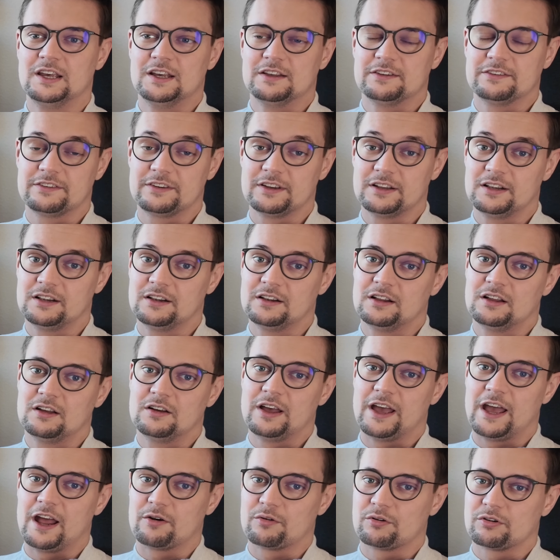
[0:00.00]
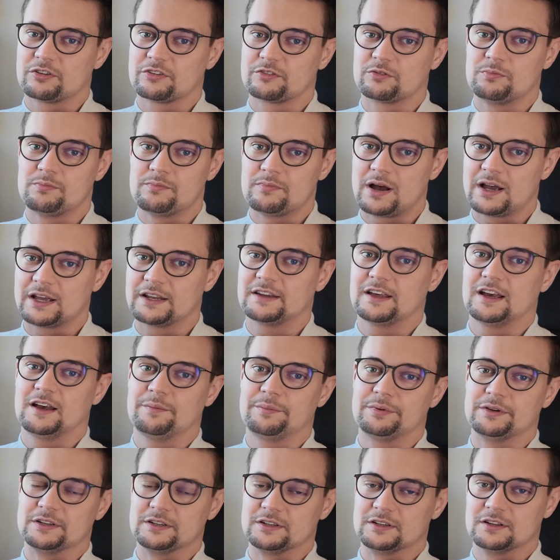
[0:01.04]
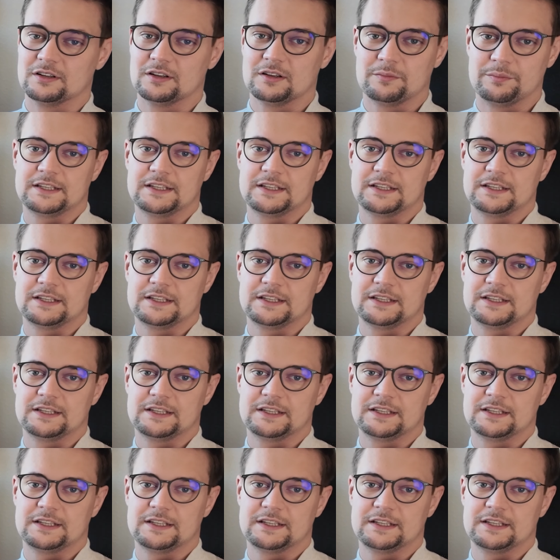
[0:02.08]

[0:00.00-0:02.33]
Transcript: Still, errors might happen.